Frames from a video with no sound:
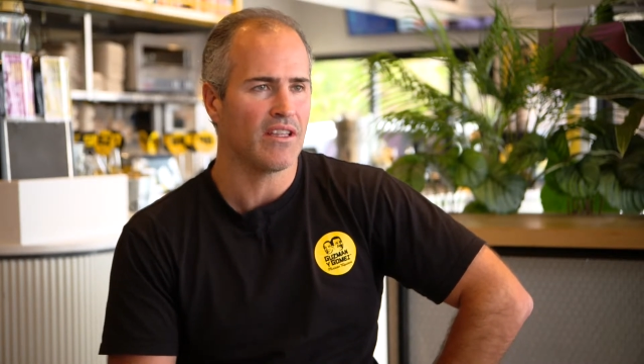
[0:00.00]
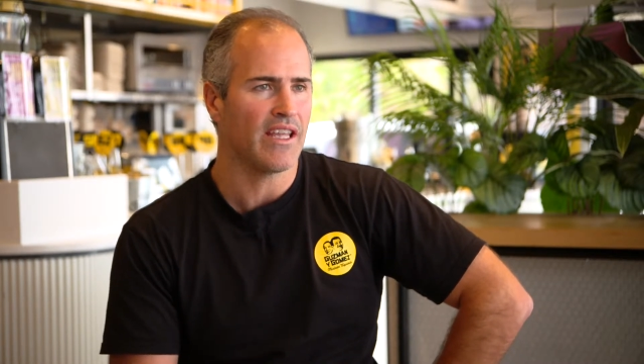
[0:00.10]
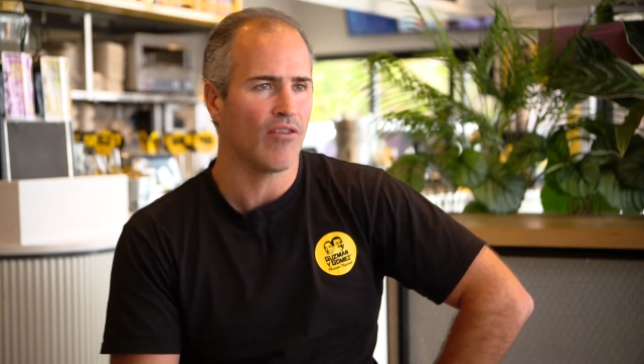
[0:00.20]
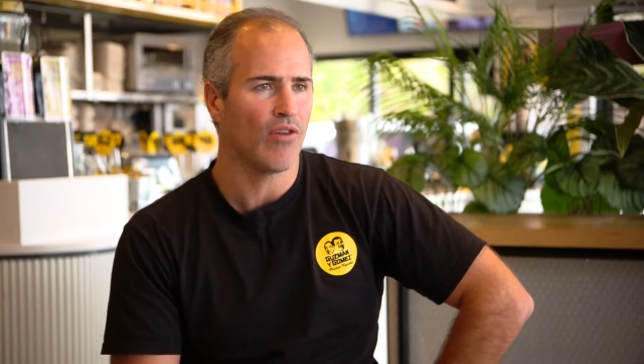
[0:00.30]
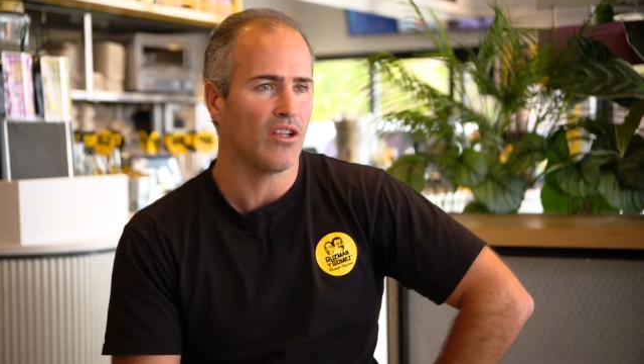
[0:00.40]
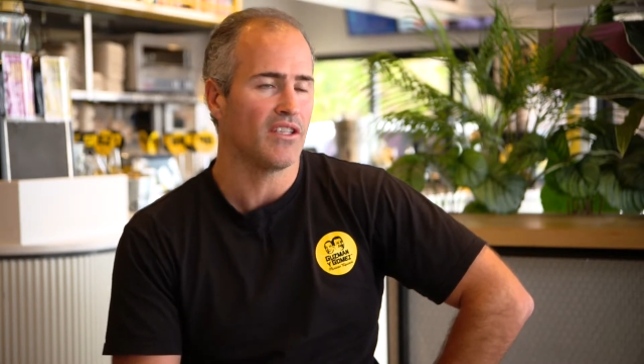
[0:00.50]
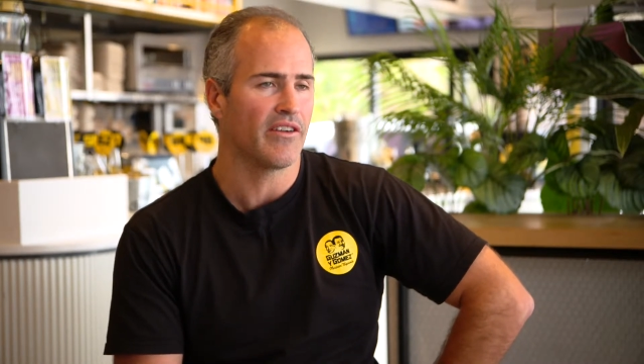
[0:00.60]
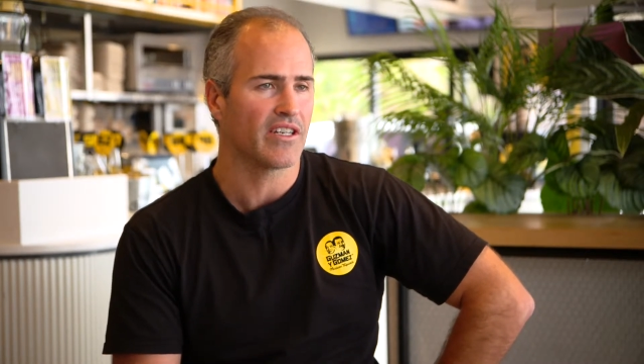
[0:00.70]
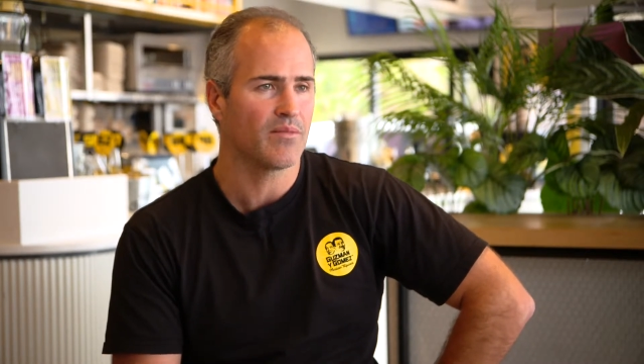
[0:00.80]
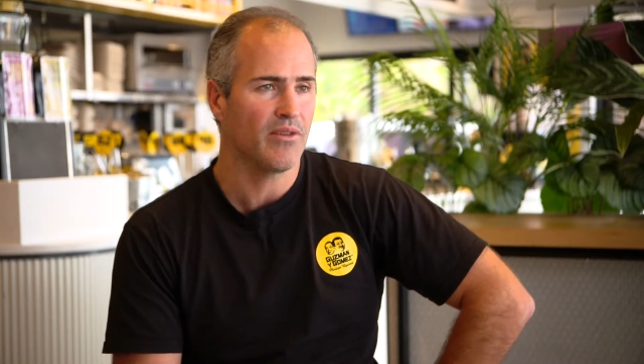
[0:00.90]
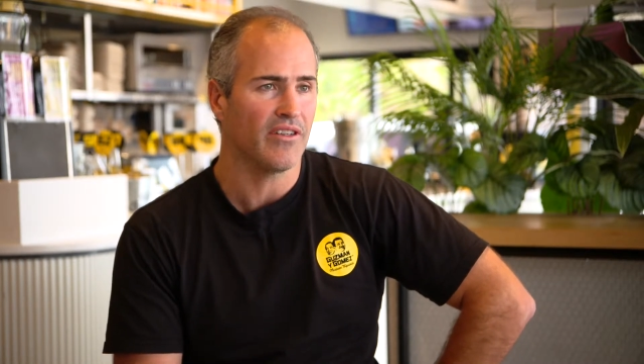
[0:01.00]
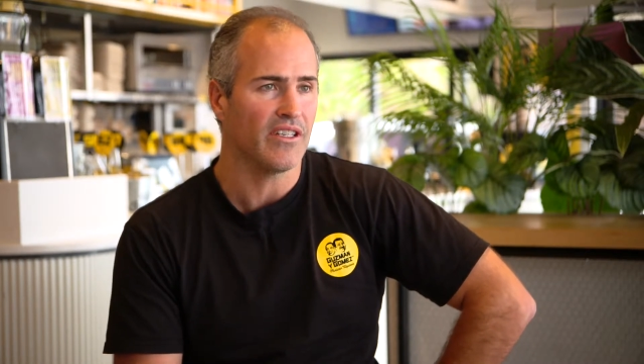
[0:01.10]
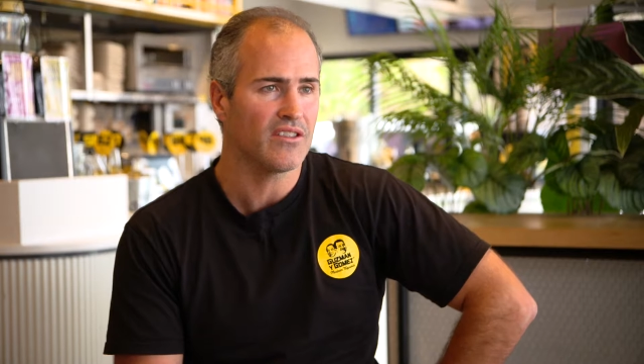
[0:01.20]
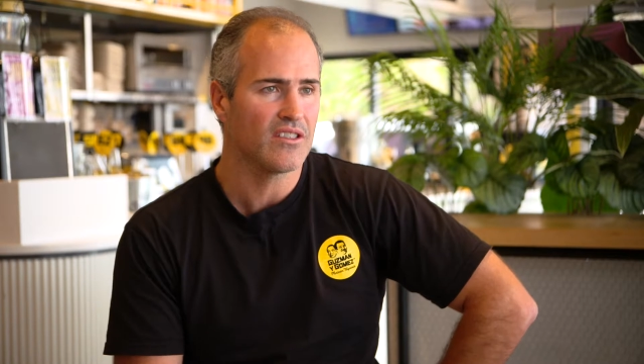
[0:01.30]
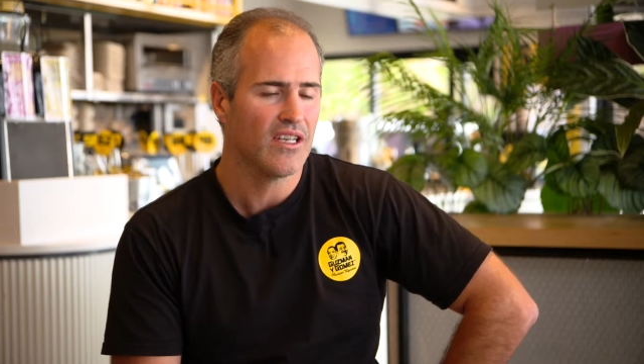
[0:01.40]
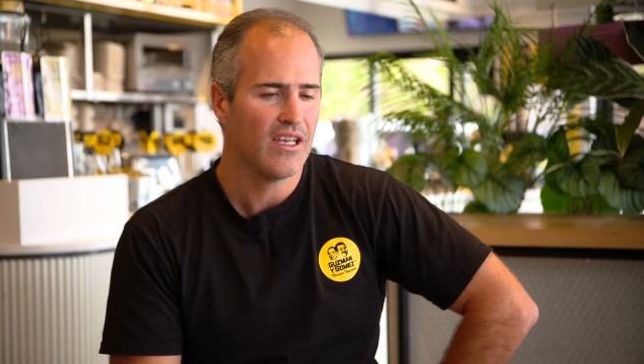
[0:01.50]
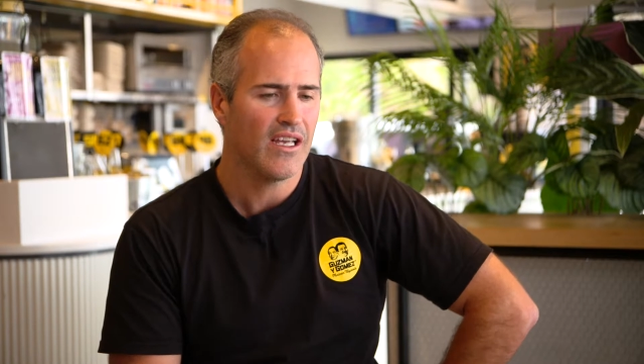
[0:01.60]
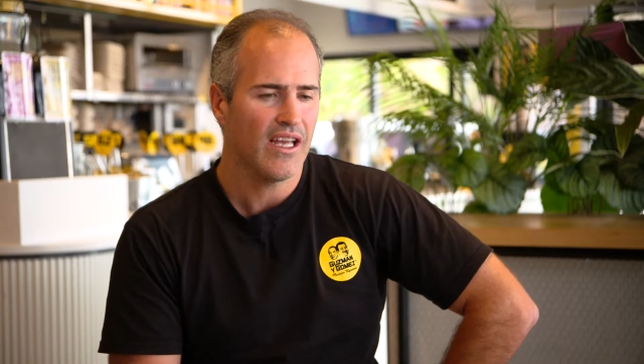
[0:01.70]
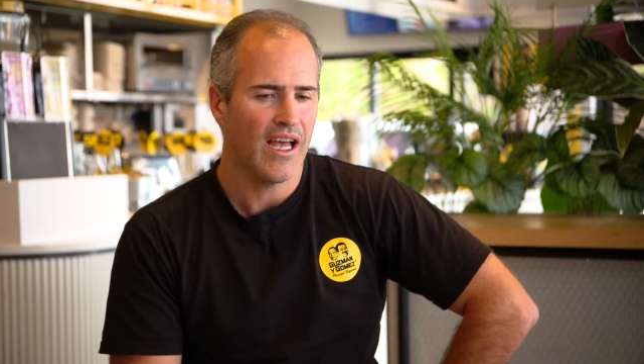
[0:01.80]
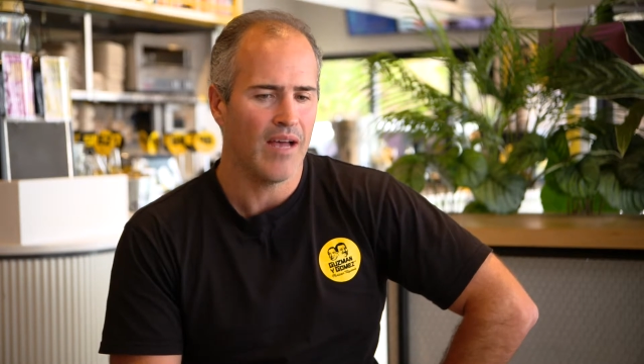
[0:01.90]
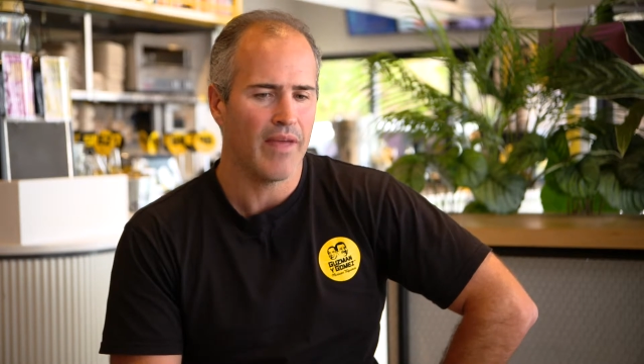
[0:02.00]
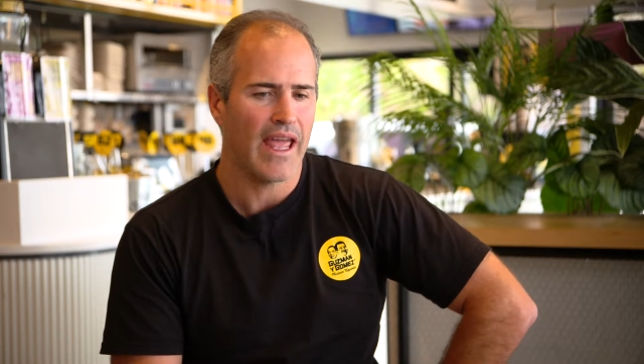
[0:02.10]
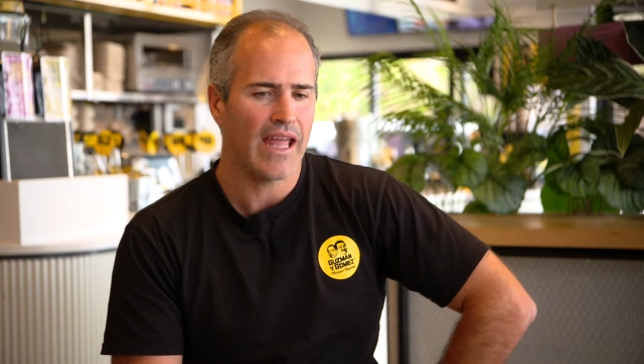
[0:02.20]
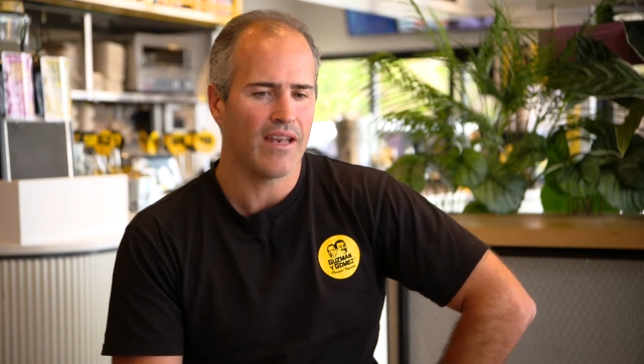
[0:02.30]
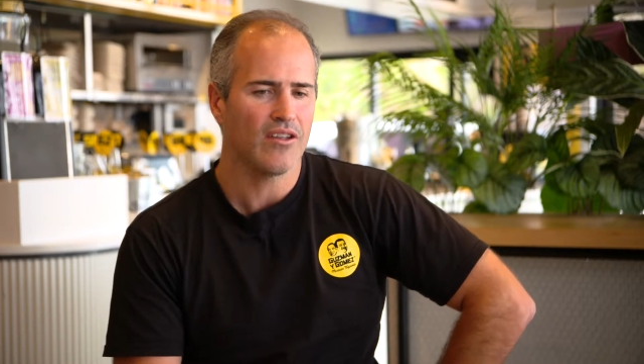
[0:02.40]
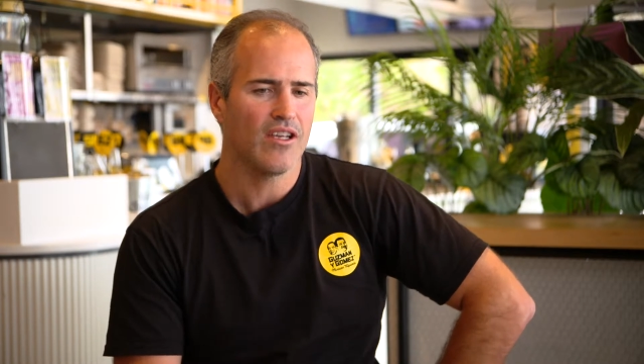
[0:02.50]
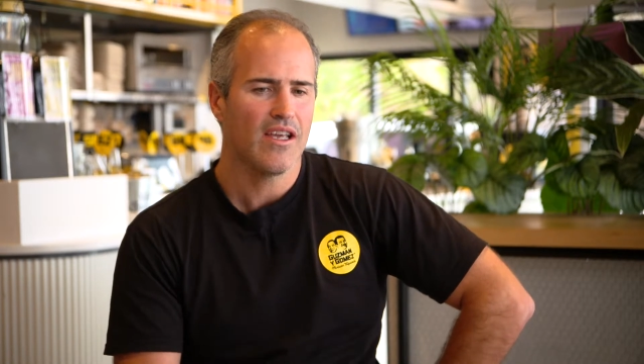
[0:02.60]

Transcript: in their role and their experience. Um, and